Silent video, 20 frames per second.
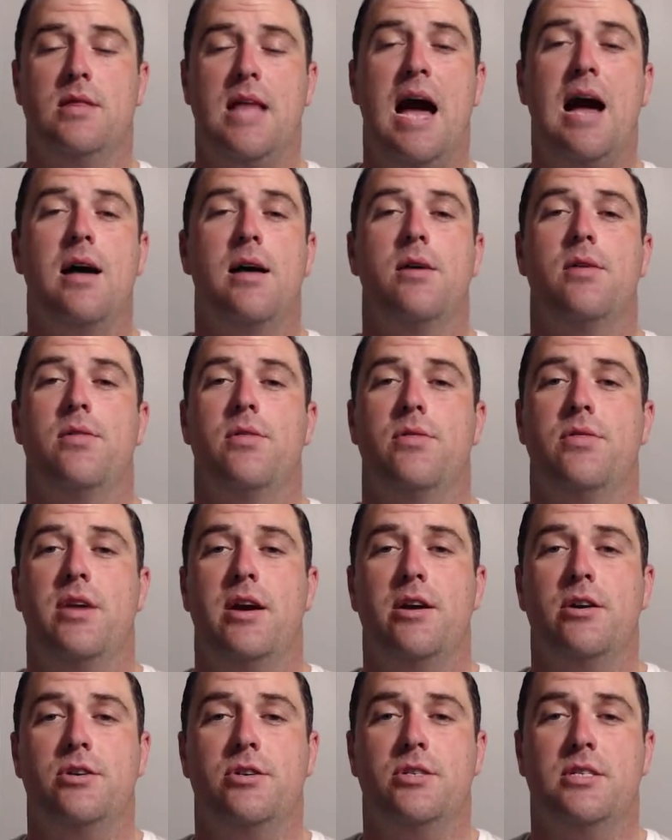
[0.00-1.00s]
that
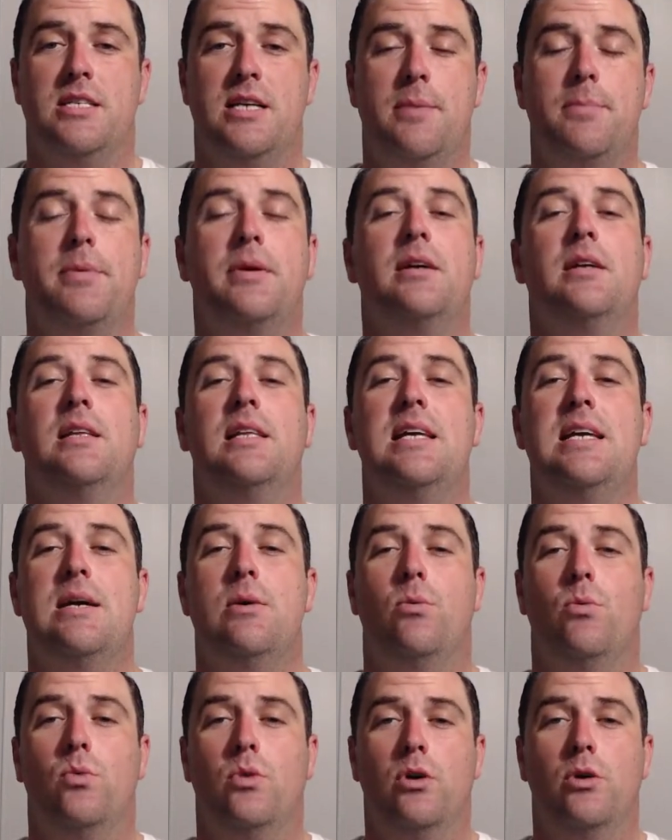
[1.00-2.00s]
there
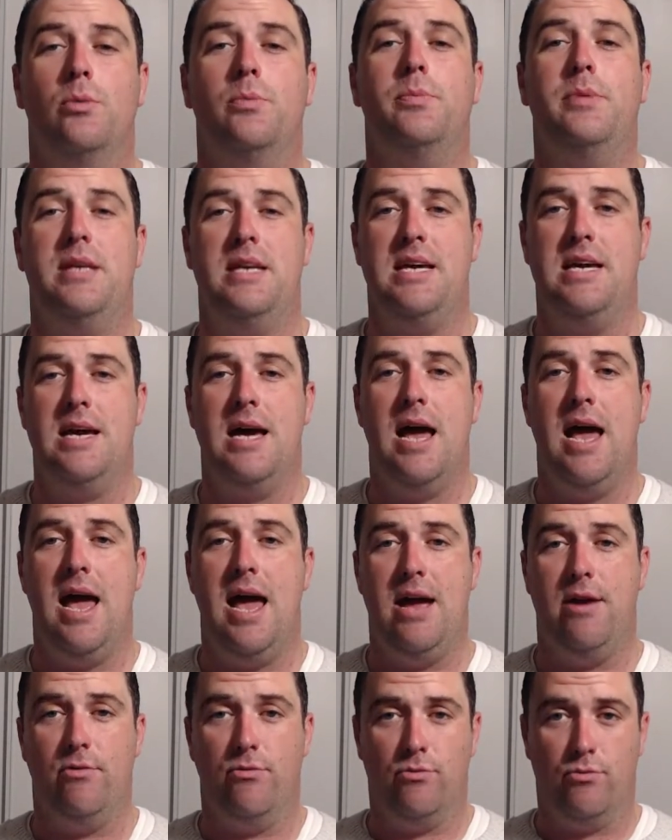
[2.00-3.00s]
typically will be
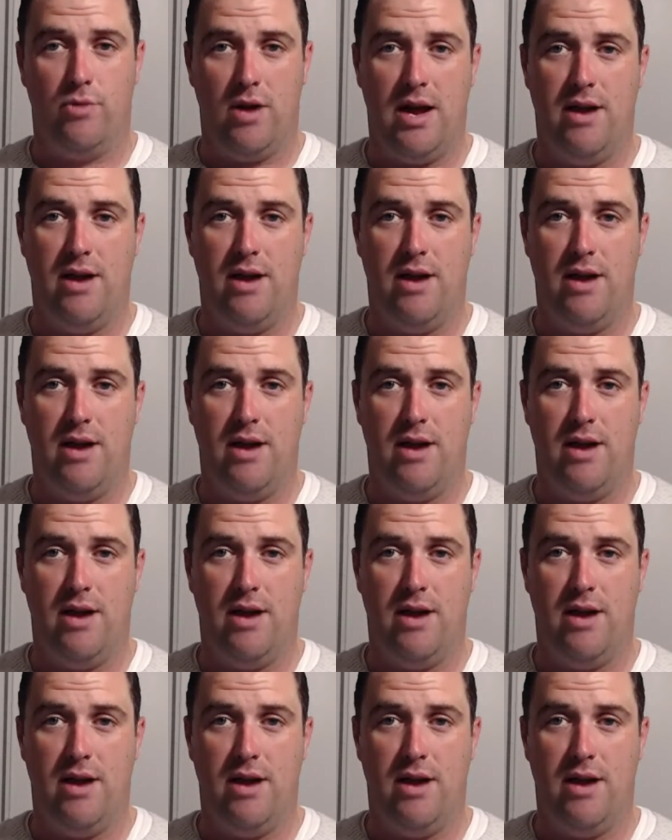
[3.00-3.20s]
a,